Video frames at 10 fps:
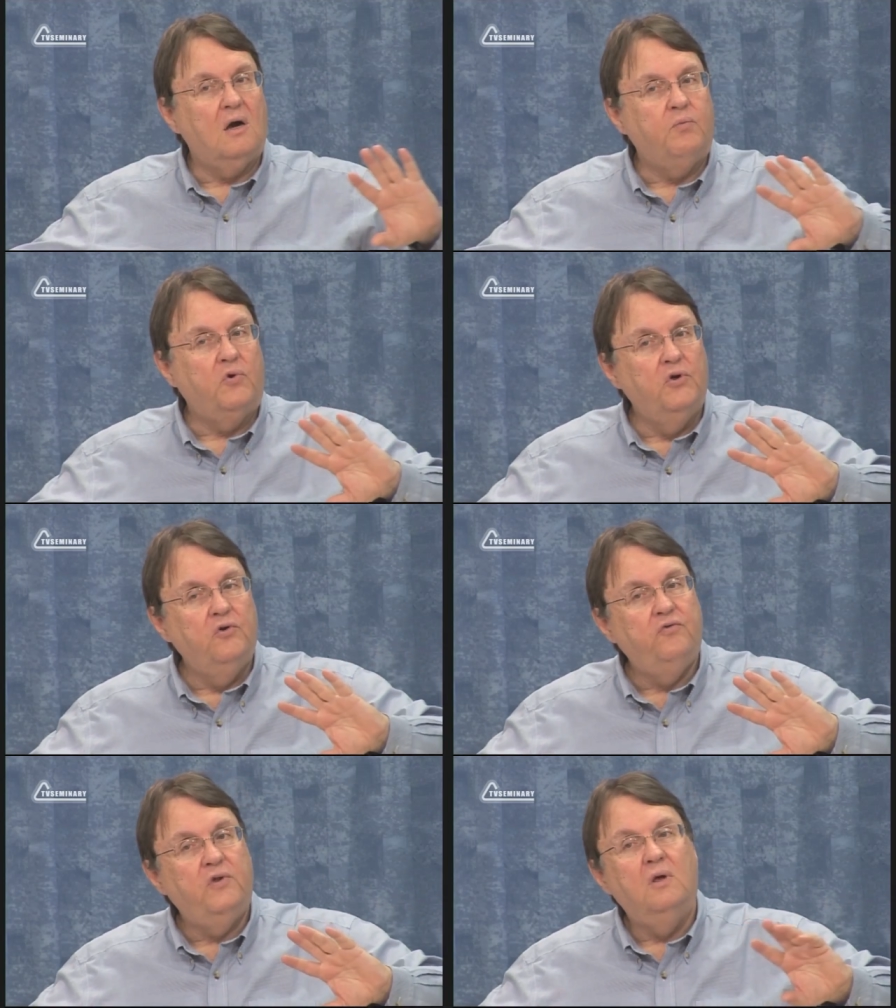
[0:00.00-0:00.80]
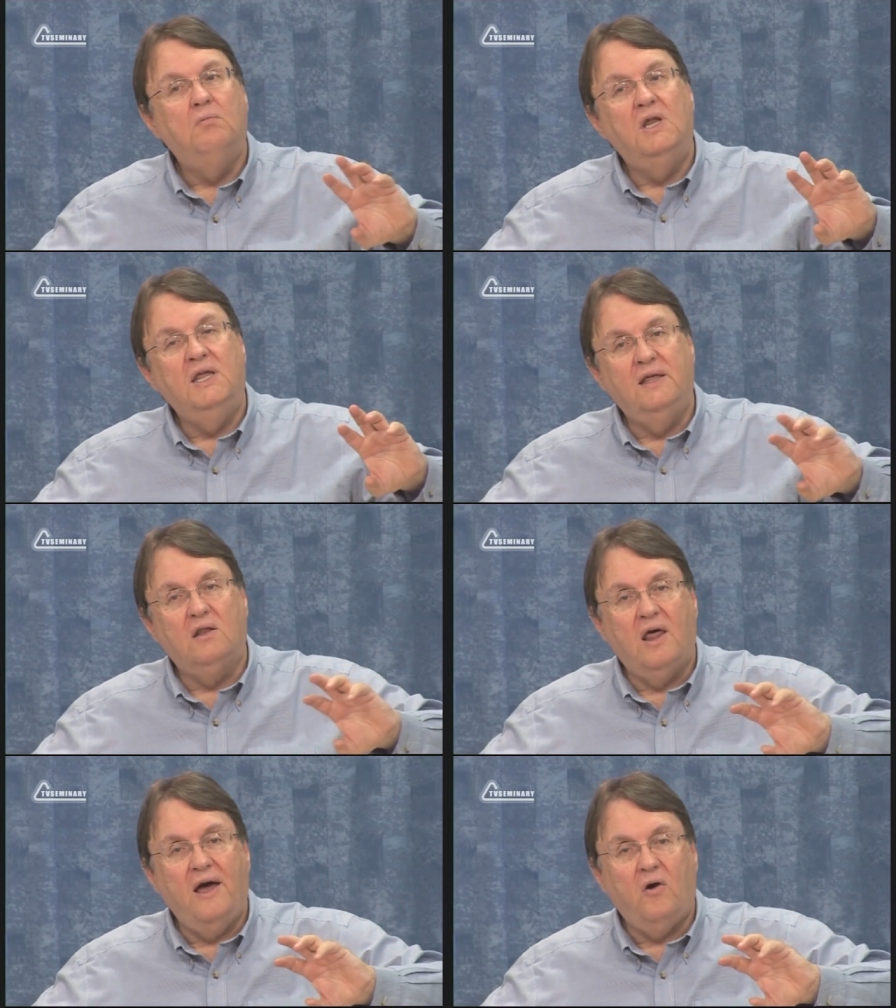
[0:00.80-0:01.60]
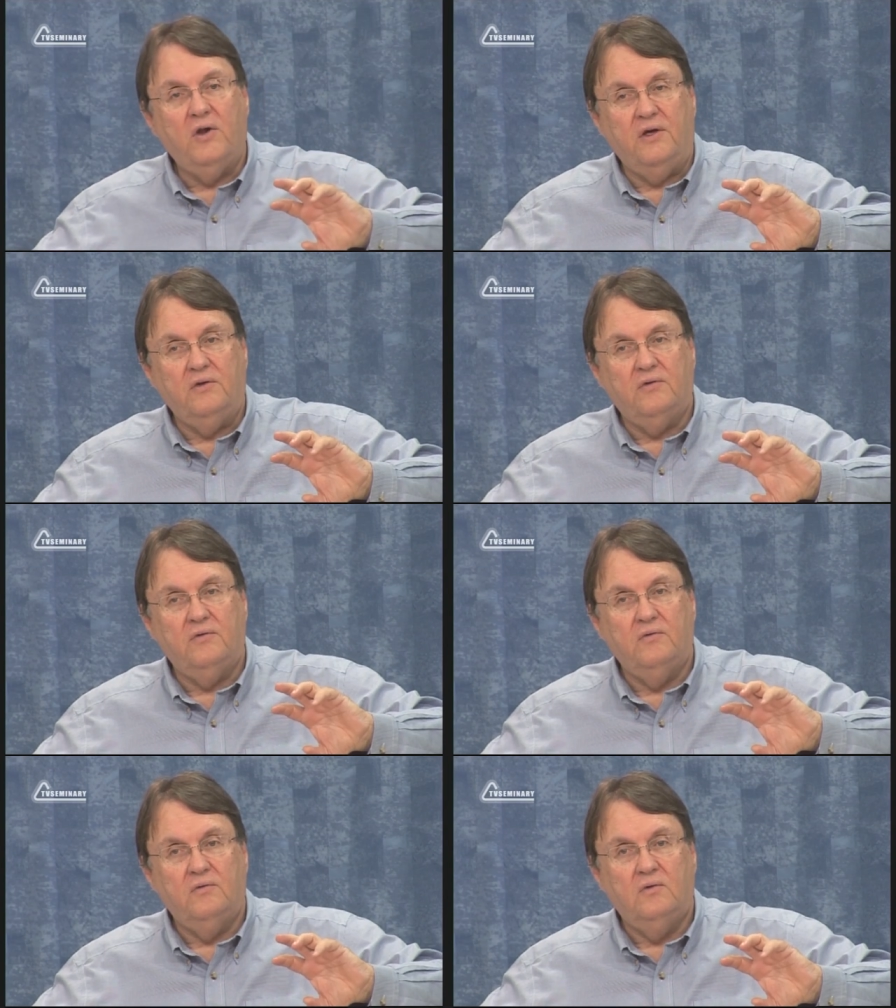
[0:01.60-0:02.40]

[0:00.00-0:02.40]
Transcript: God approved, but He allowed it.